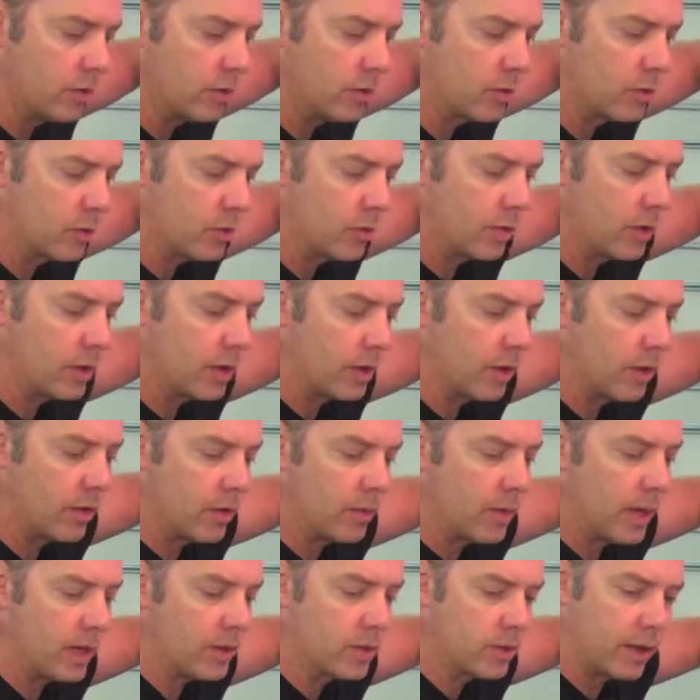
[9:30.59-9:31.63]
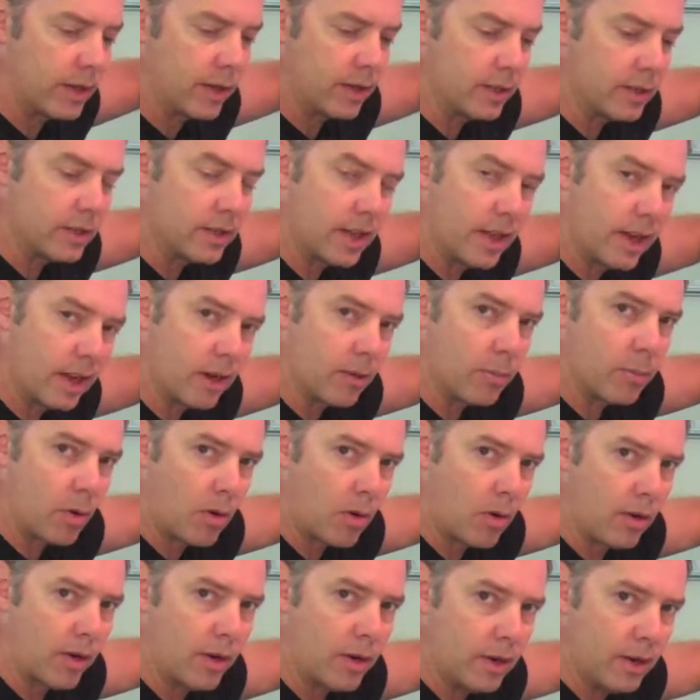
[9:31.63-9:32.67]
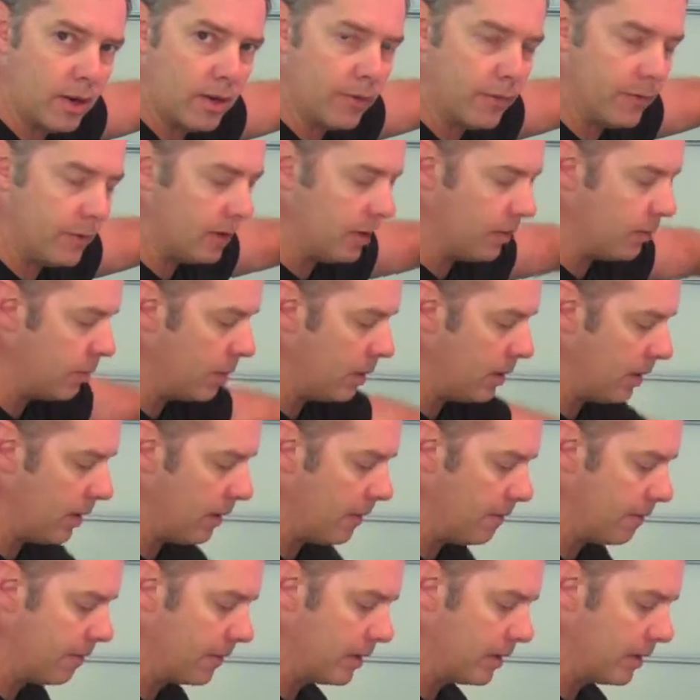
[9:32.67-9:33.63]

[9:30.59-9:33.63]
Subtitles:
then screw it together in the back so I can take it apart if need be.